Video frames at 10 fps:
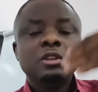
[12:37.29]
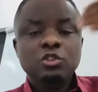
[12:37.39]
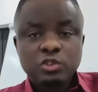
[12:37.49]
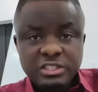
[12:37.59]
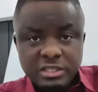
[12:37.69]

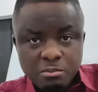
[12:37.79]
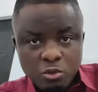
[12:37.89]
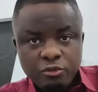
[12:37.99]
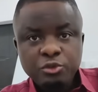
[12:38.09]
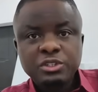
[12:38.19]
you see
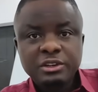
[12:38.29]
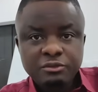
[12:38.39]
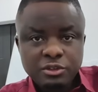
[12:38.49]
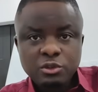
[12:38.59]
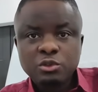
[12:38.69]
more future
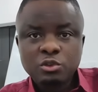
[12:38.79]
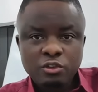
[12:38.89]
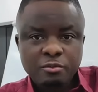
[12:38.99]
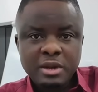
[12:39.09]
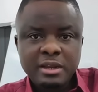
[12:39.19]
videos of
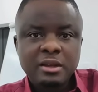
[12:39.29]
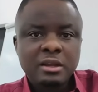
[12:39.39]
mine.